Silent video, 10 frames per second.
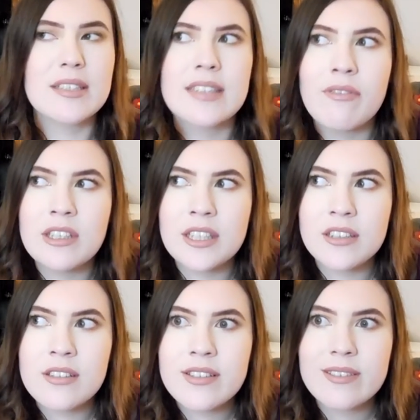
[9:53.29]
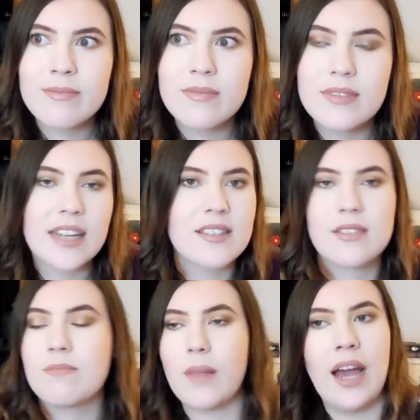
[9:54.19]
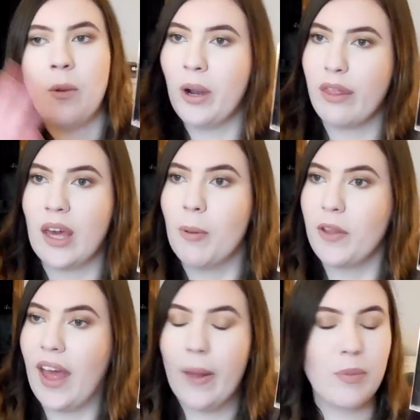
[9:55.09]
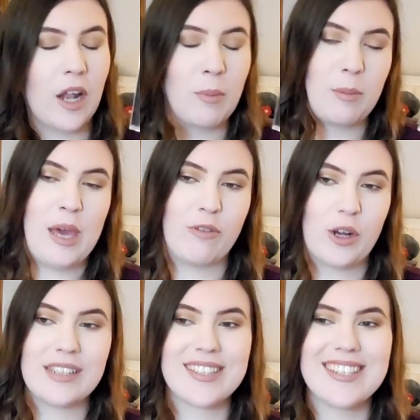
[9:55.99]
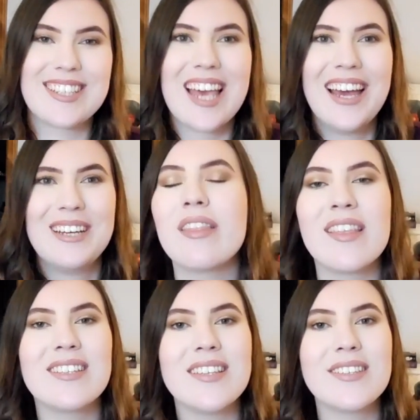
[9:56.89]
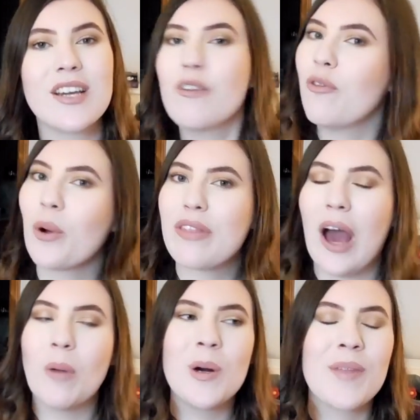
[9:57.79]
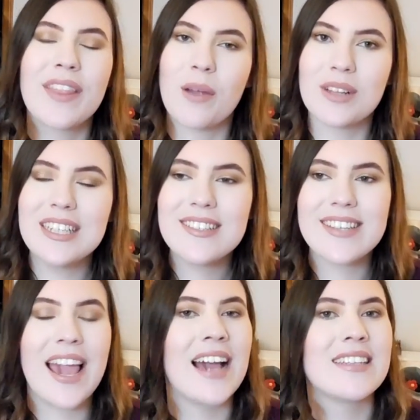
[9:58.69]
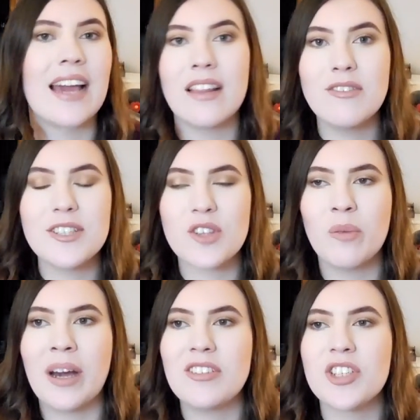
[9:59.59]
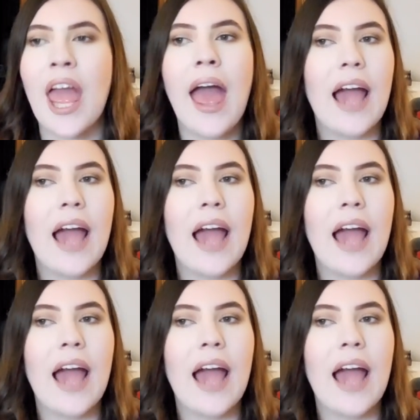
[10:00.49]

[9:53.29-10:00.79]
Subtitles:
7 years? That's, I don't want to think about that. That'll make me have a crisis. But this is their fourth album that they released, and I love it so much.